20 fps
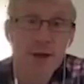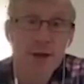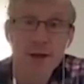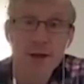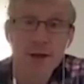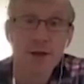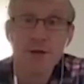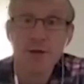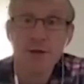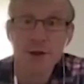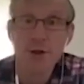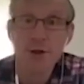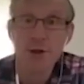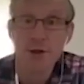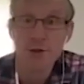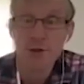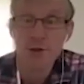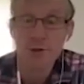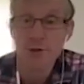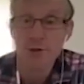
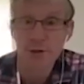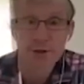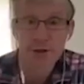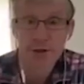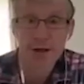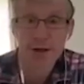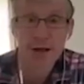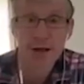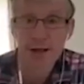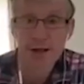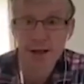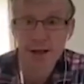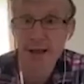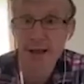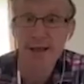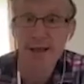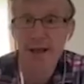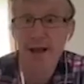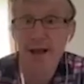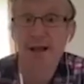conditions
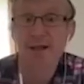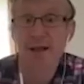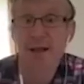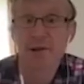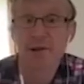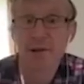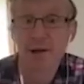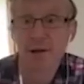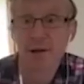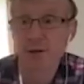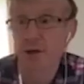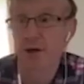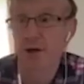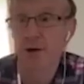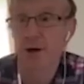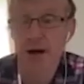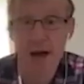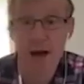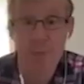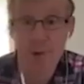in that area. So
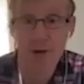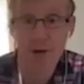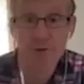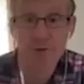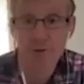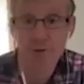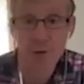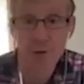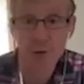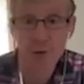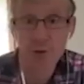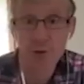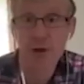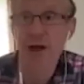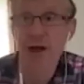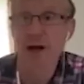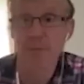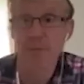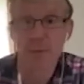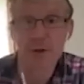how much food,
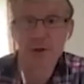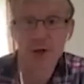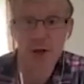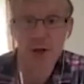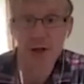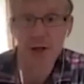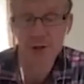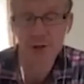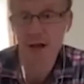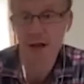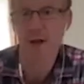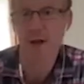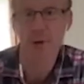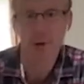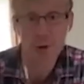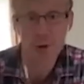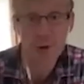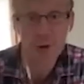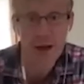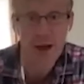how much shelter, how much
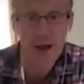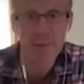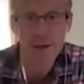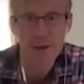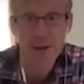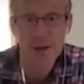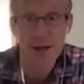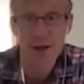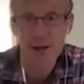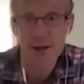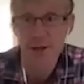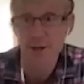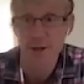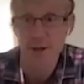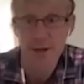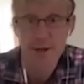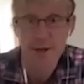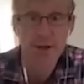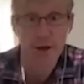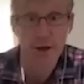good habitat,
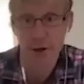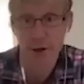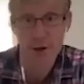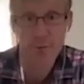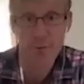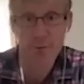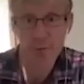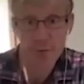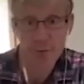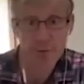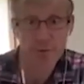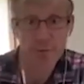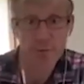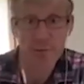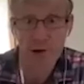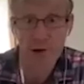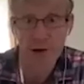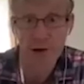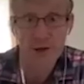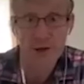are there sort of
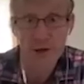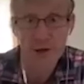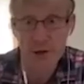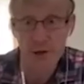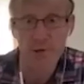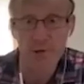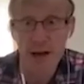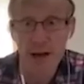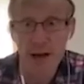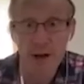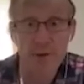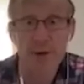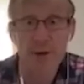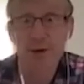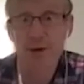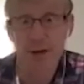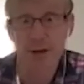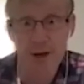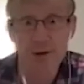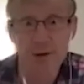predators around that could
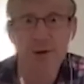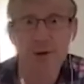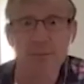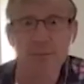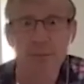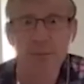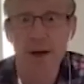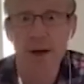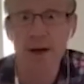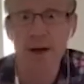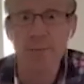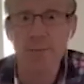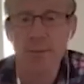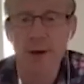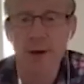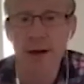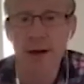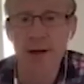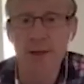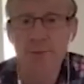have an
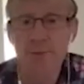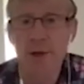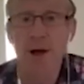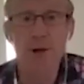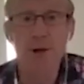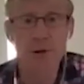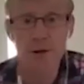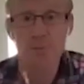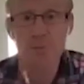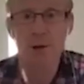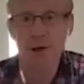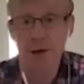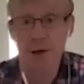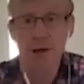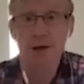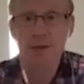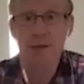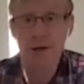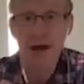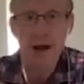impact? But ultimately
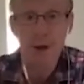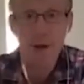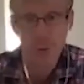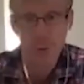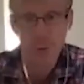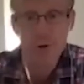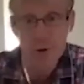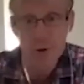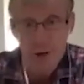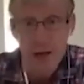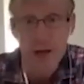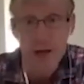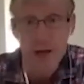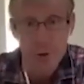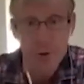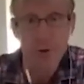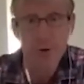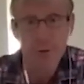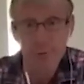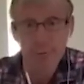that will set
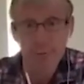your,